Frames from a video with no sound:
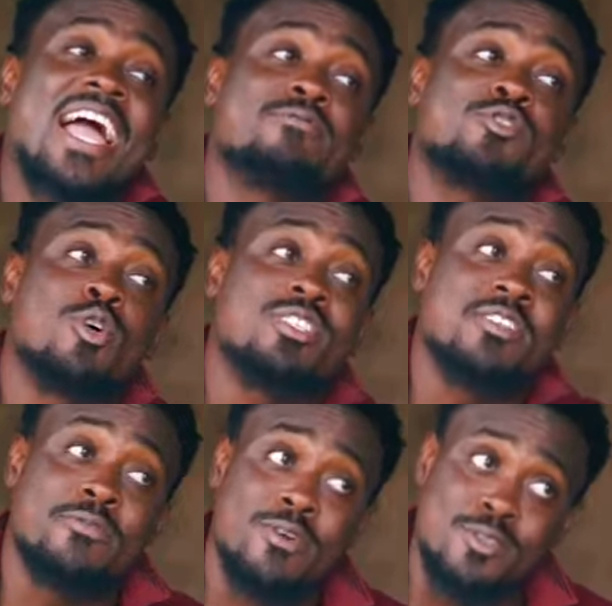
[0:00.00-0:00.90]
I have shot
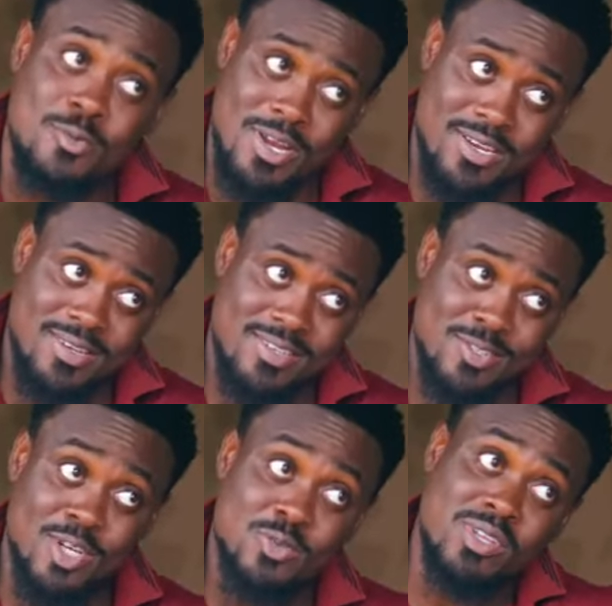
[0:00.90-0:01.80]
the first one.
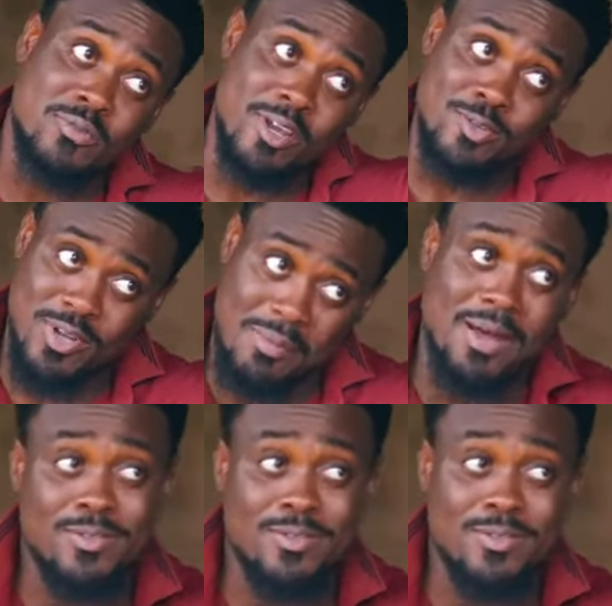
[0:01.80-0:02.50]
Just wait for it to come